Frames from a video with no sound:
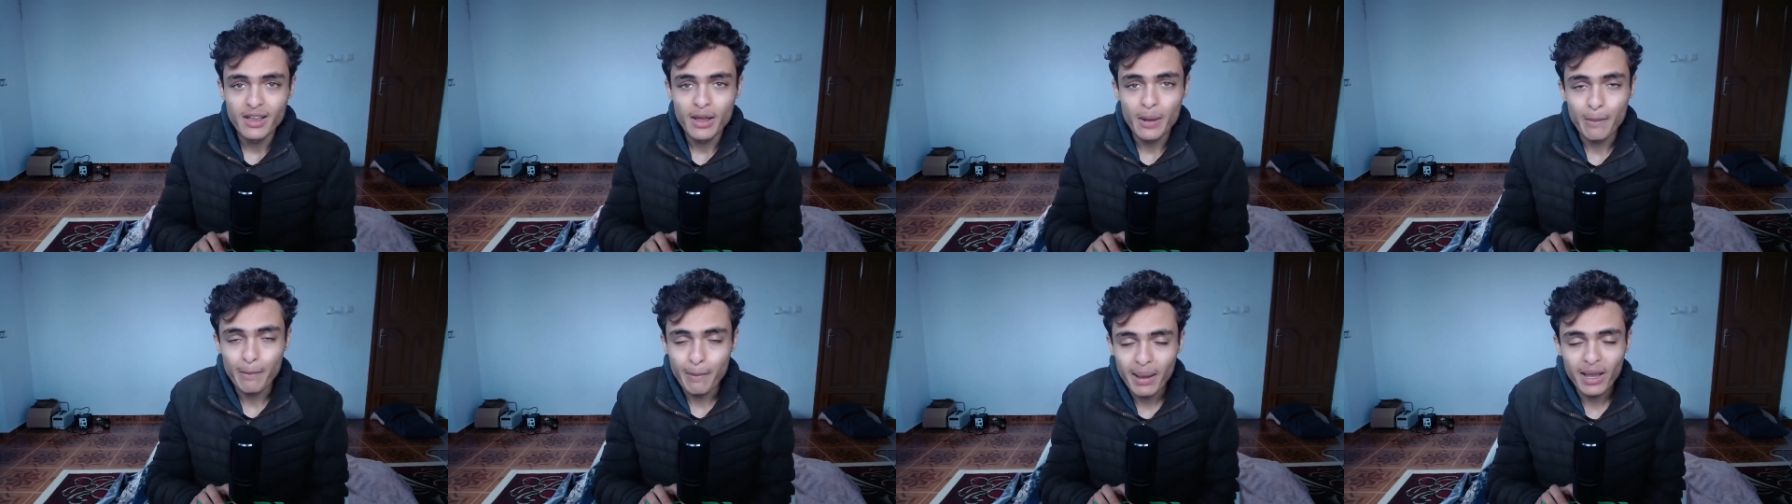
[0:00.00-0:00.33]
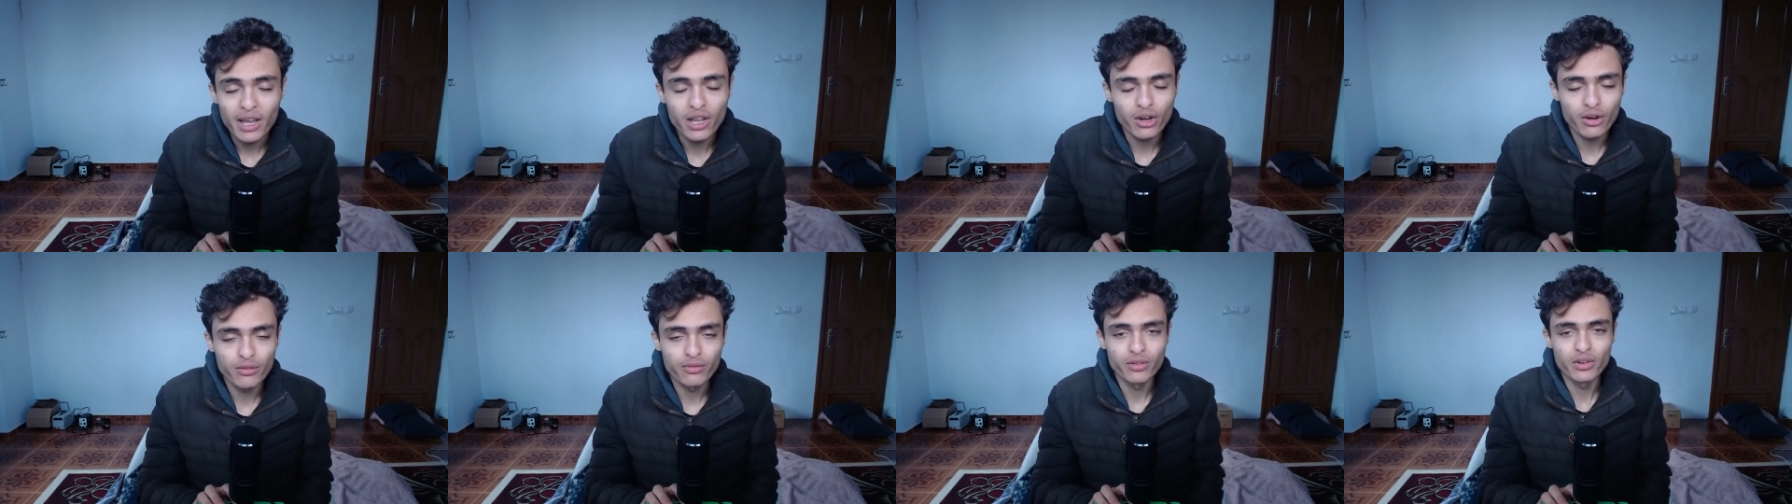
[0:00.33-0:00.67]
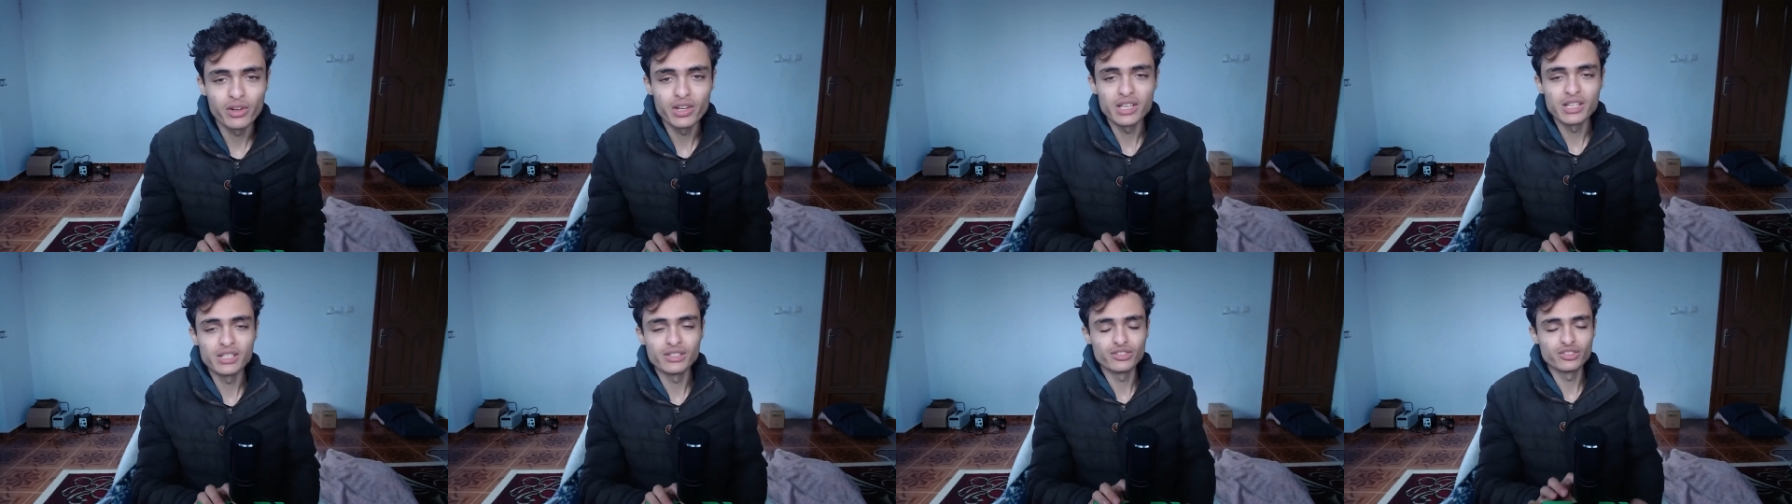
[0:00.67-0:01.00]

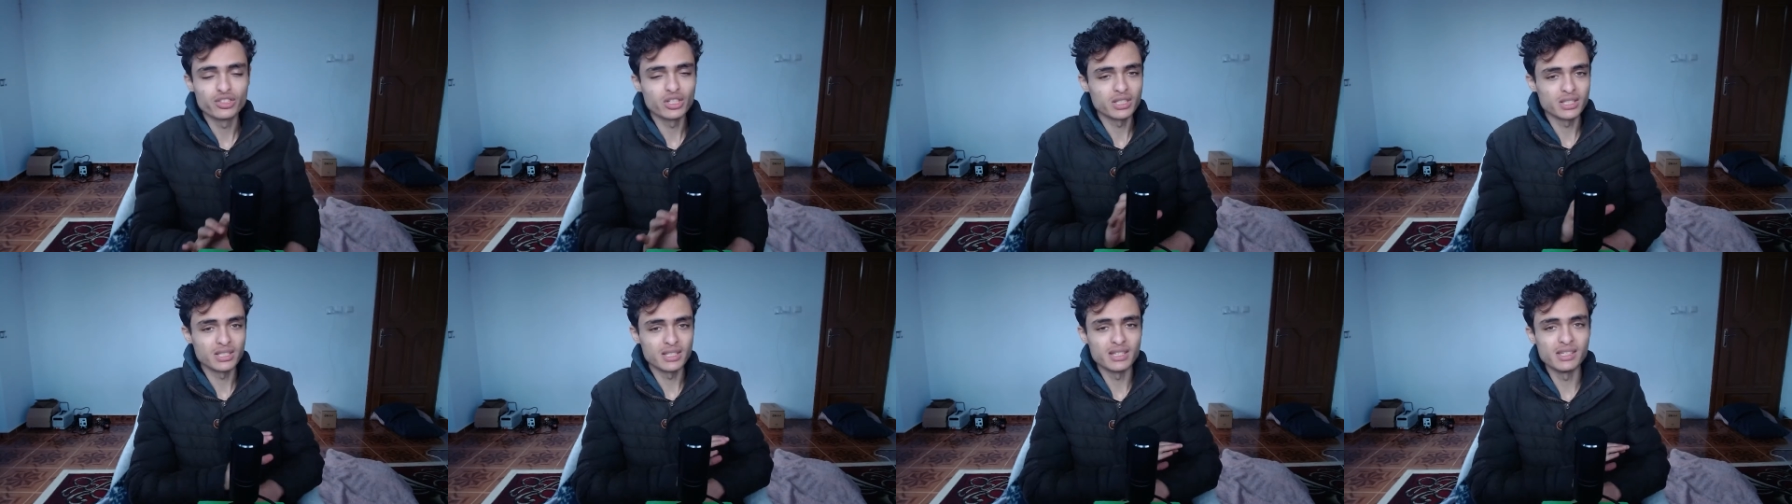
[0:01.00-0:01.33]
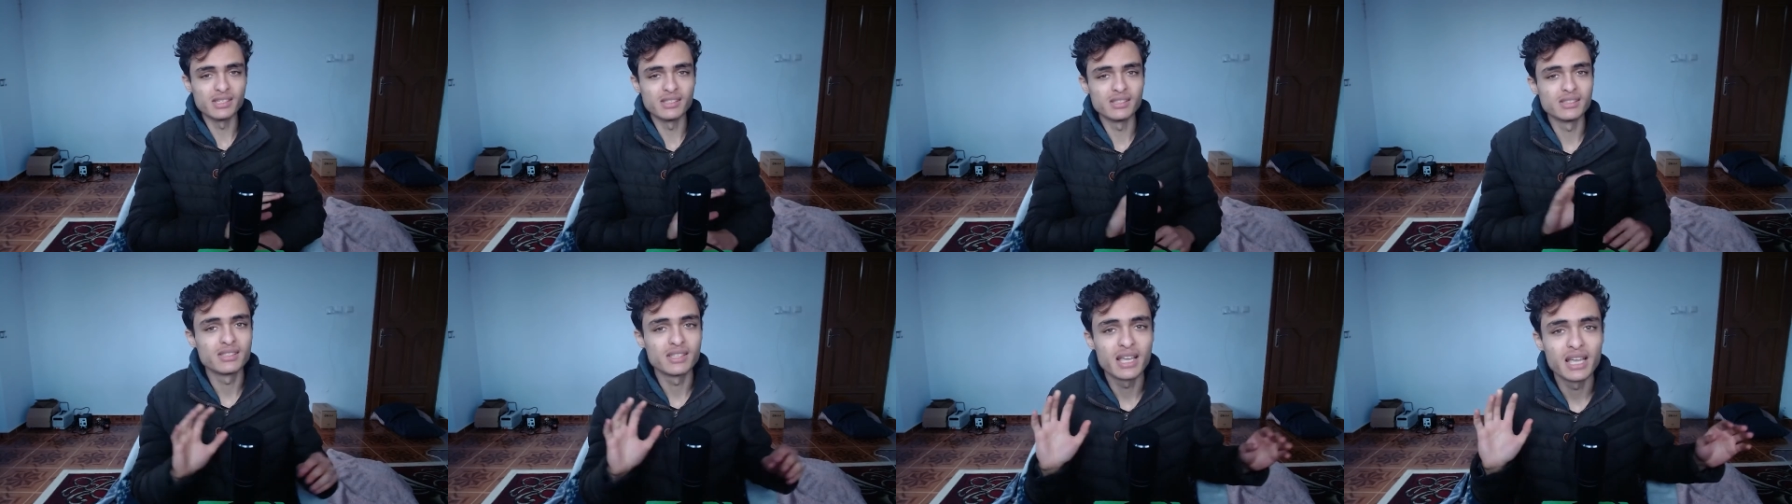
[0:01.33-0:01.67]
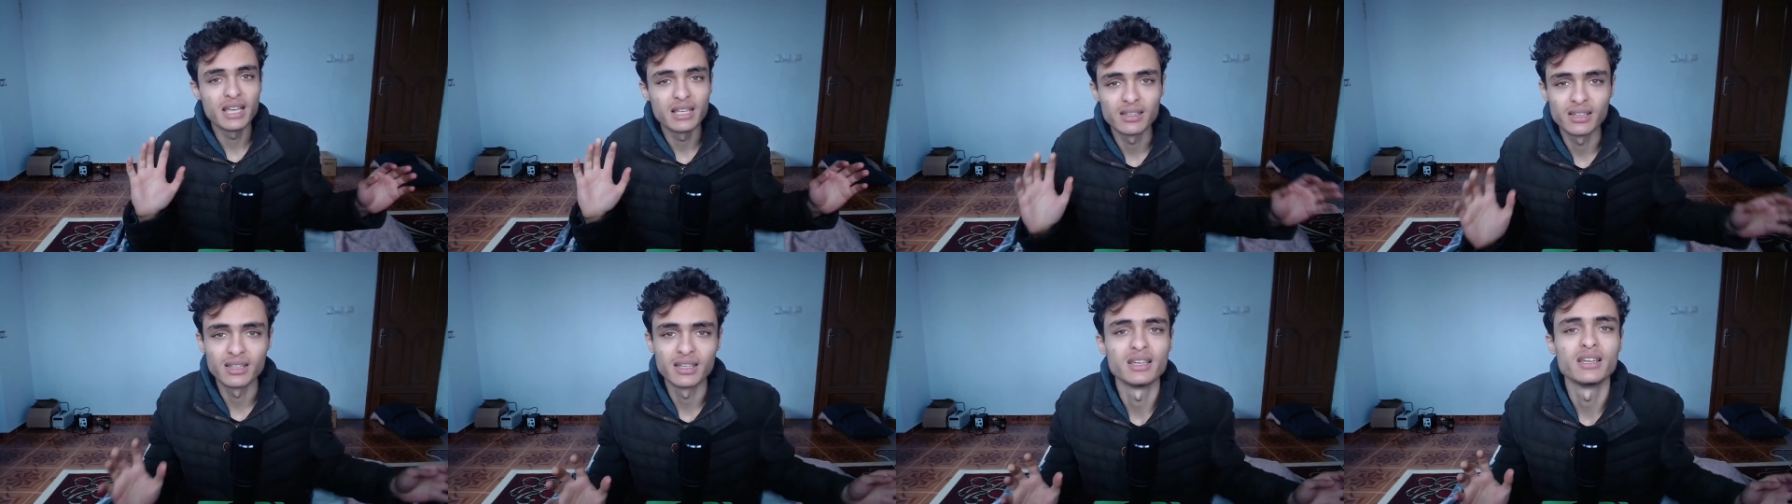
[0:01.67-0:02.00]
microphone is just
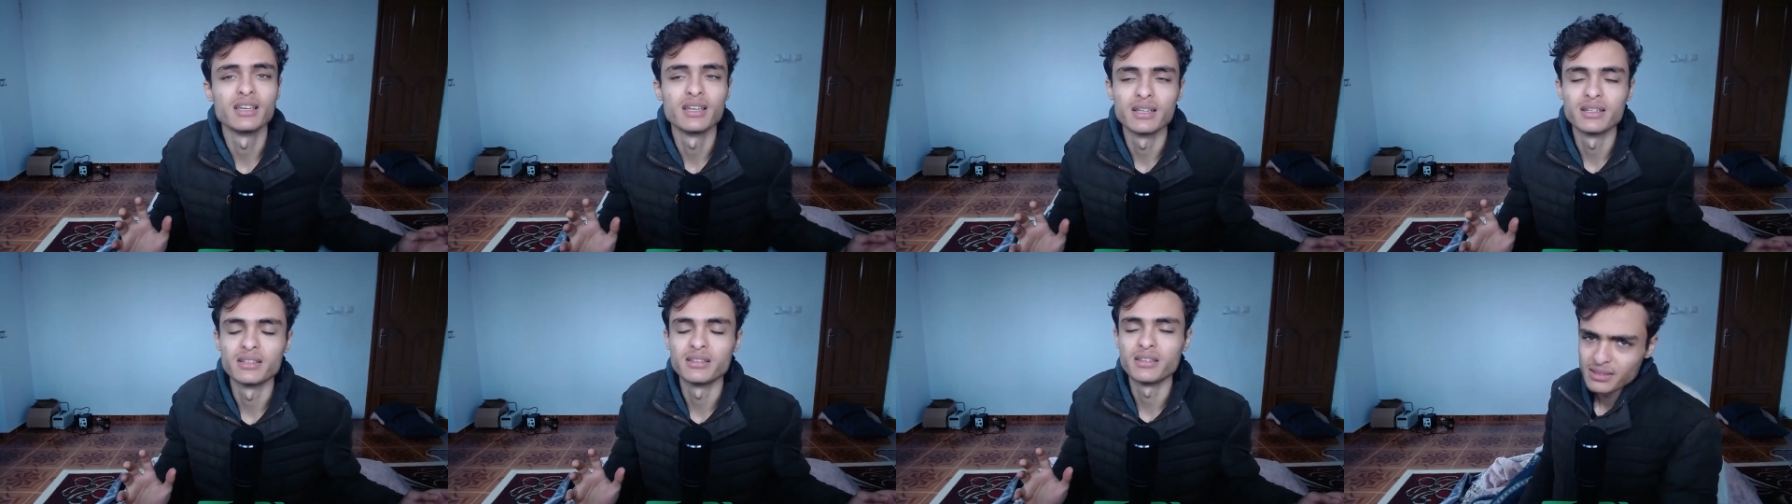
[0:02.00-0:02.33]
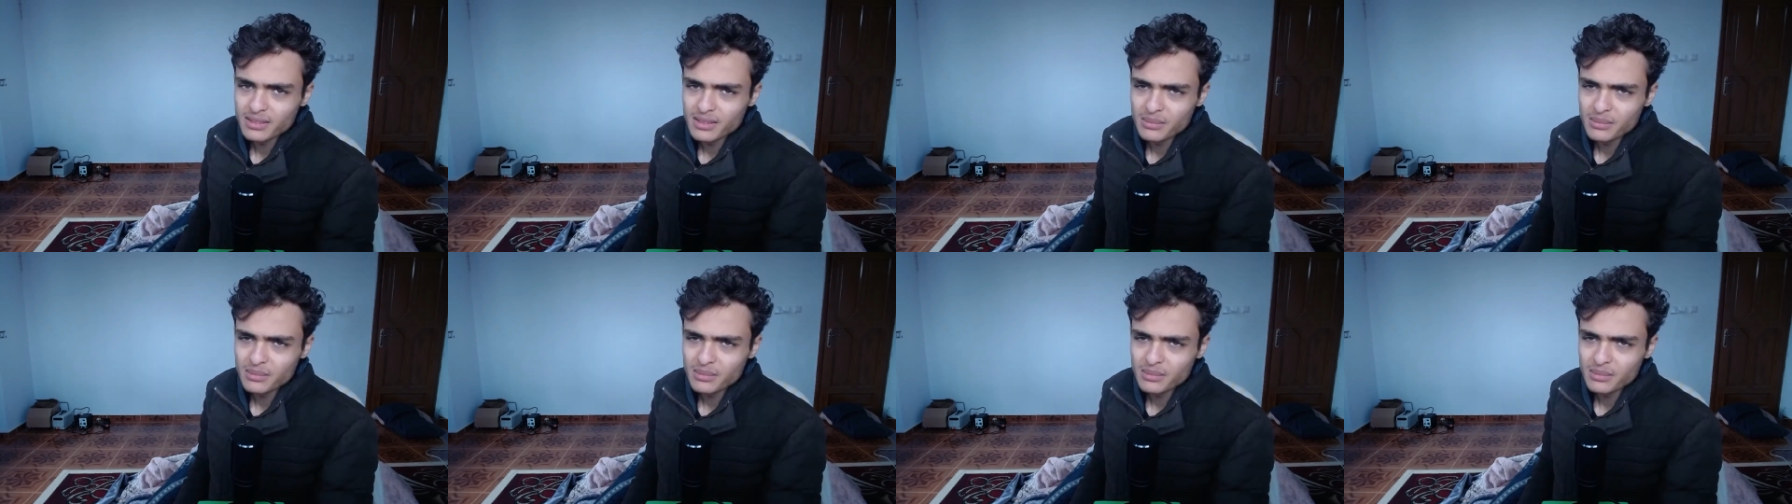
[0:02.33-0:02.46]
insanely good.